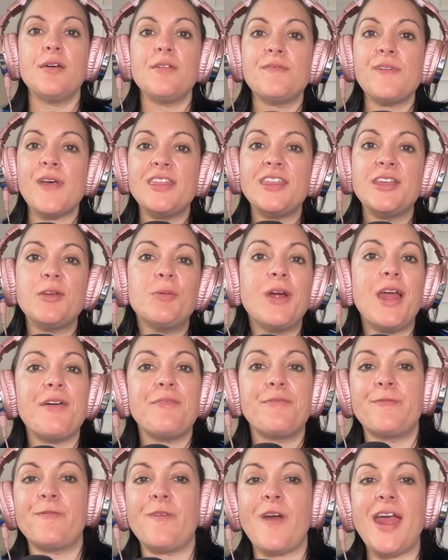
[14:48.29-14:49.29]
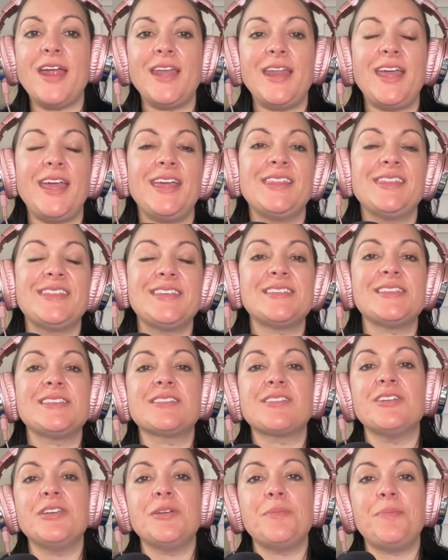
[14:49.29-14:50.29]
Finally, we're at Friday. This is
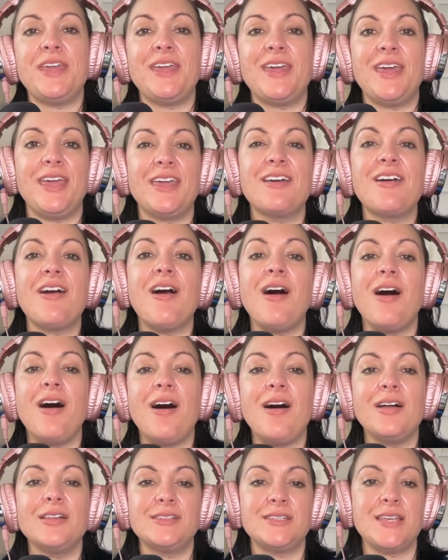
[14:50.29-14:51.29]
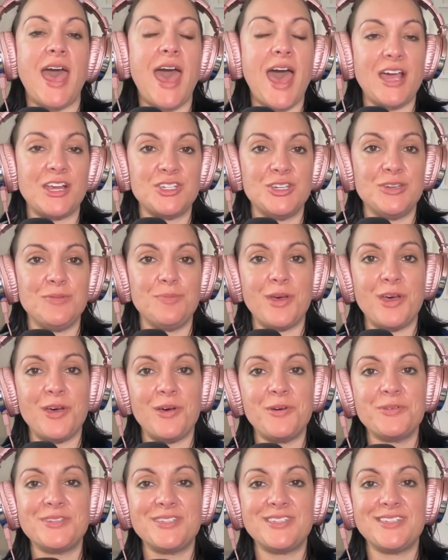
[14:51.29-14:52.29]
going to be a call to action
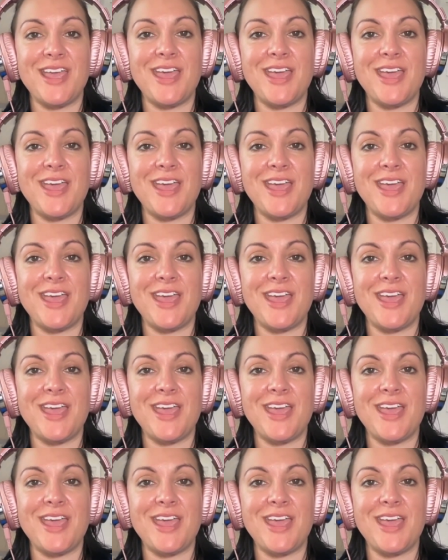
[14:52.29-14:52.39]
post,